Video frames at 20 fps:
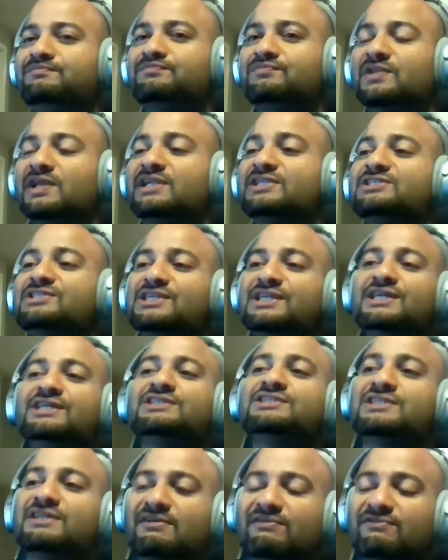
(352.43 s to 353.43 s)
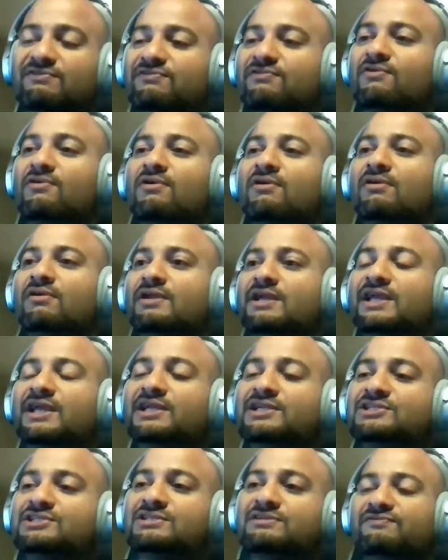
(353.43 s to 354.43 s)
it's easy for
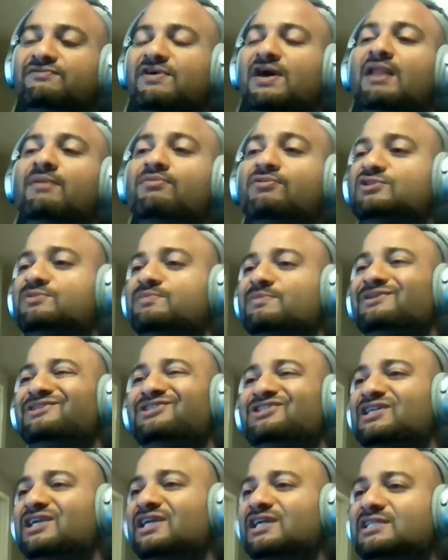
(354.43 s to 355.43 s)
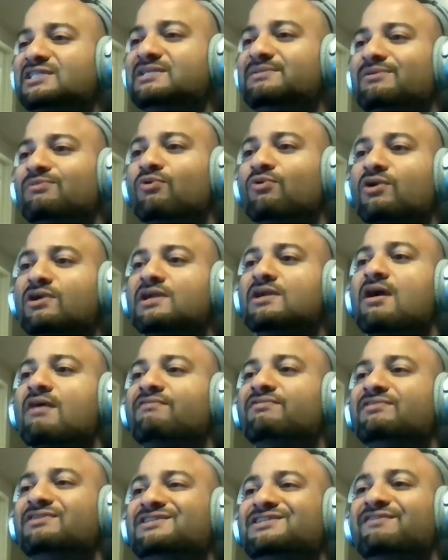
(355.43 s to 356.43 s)
each developer's machine to be working
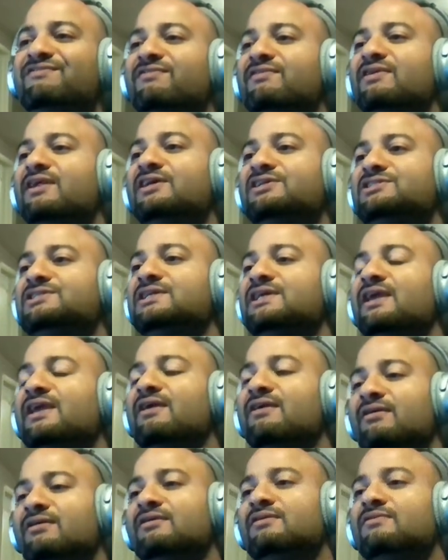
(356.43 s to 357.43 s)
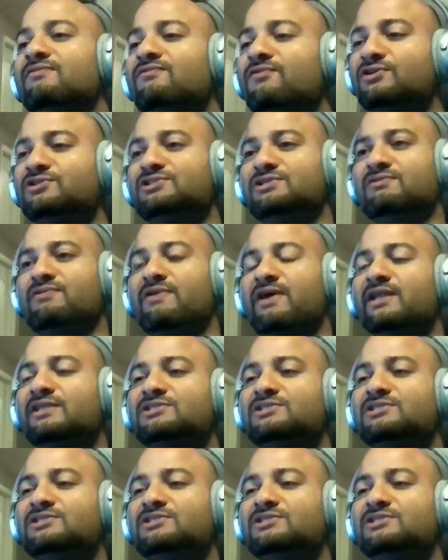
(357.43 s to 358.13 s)
off a different SDK version, right?